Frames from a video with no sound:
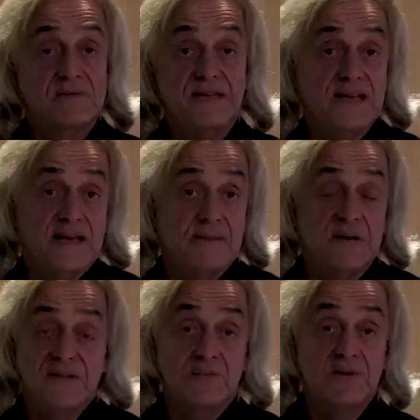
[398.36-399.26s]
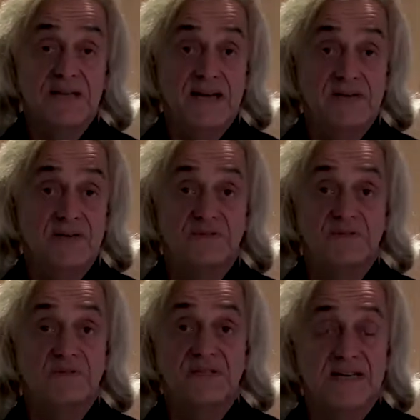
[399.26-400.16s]
digging up, I think, potatoes
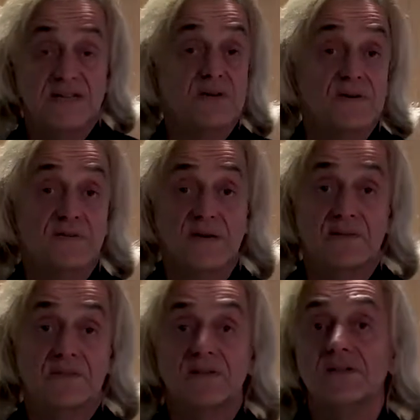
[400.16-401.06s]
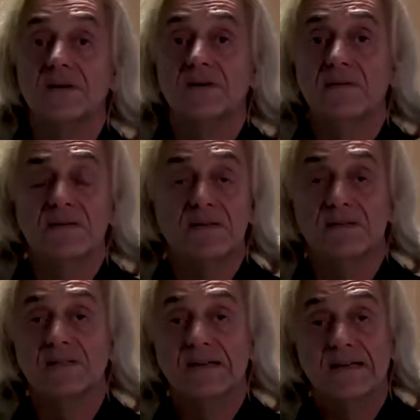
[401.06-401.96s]
and saying it's good for him and so on. So
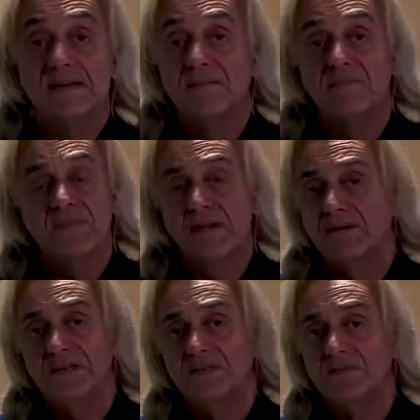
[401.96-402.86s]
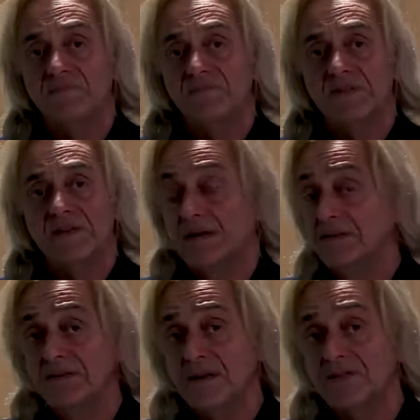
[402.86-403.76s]
they were just,
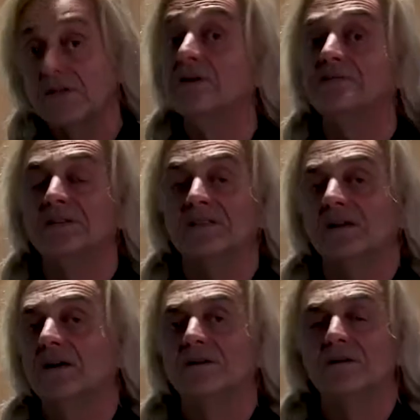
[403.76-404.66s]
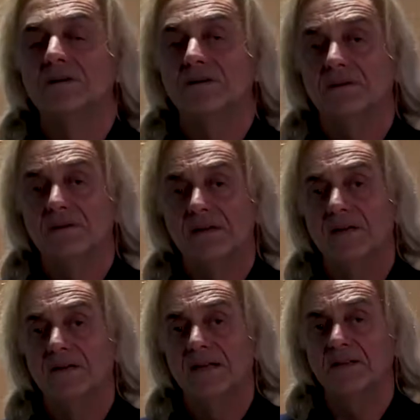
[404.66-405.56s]
no servants,
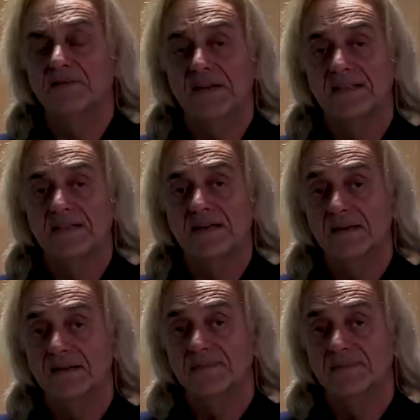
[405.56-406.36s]
nothing fancy.